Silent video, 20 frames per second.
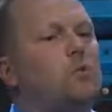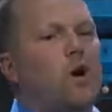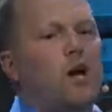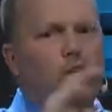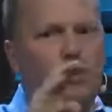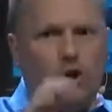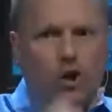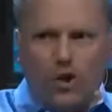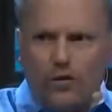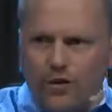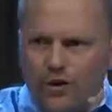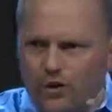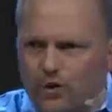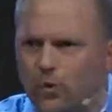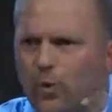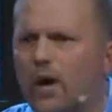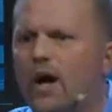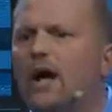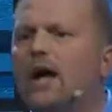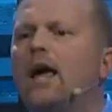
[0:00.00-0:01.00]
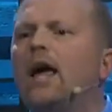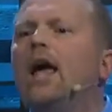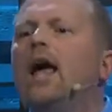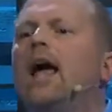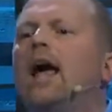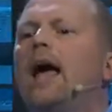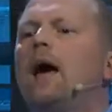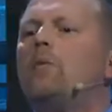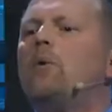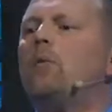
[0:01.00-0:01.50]
you're this way,
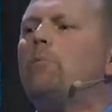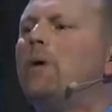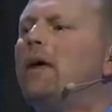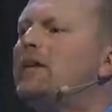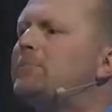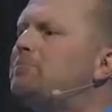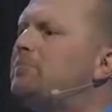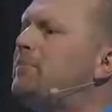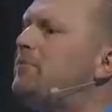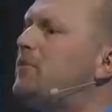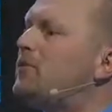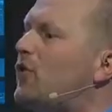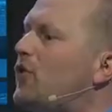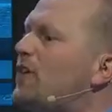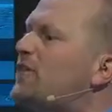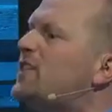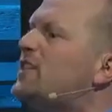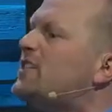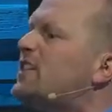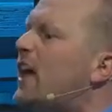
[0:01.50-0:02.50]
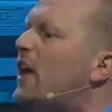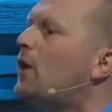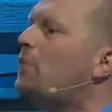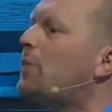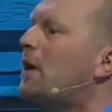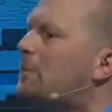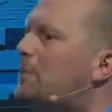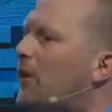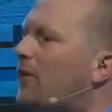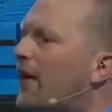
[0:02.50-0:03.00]
and we're been, they're even telling
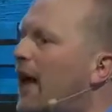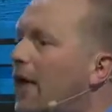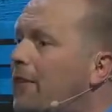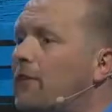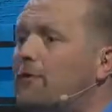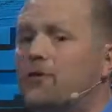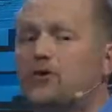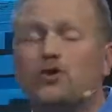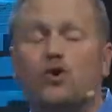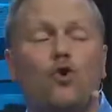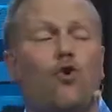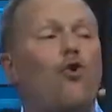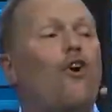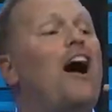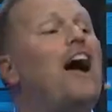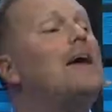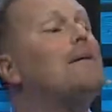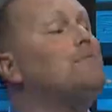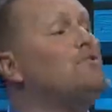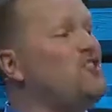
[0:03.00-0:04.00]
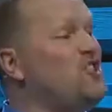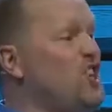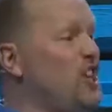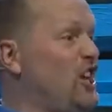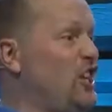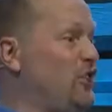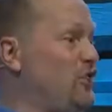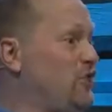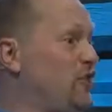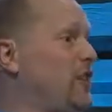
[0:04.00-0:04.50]
people now that there's crime
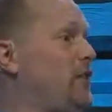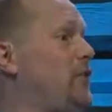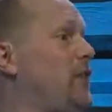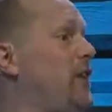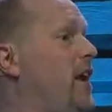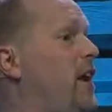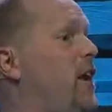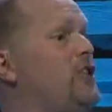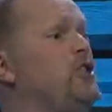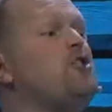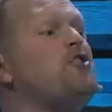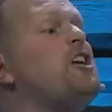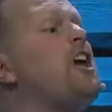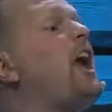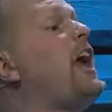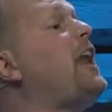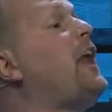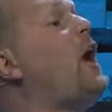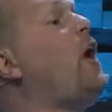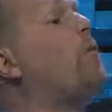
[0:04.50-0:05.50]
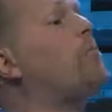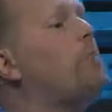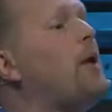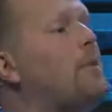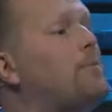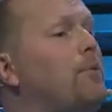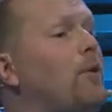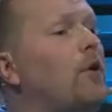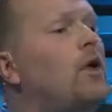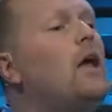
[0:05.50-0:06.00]
genes that are there, and you can't help
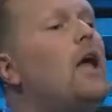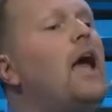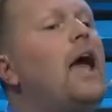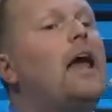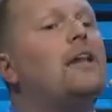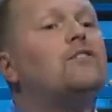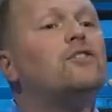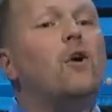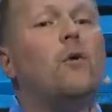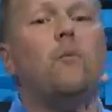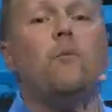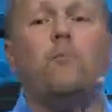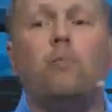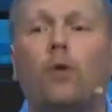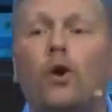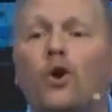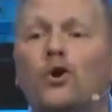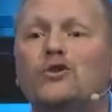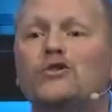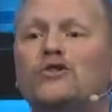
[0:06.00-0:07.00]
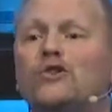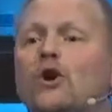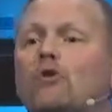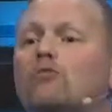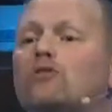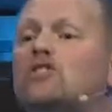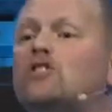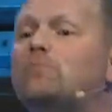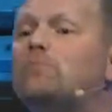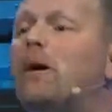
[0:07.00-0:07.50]
people. And so personal
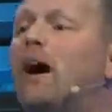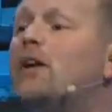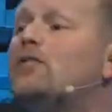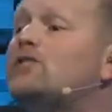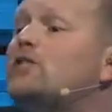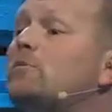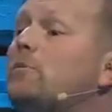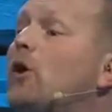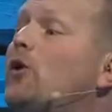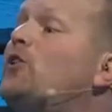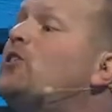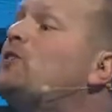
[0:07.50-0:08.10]
responsibility is